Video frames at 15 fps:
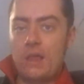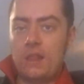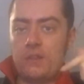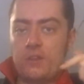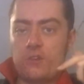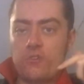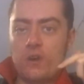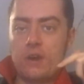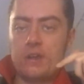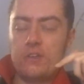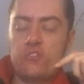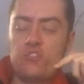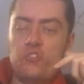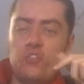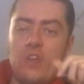Helena
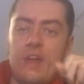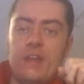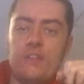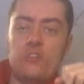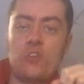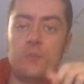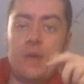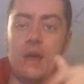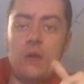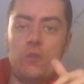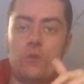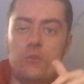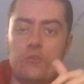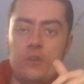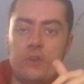Grace and
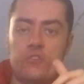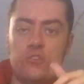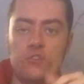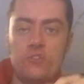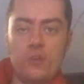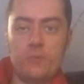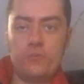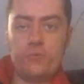Outlaw Grease's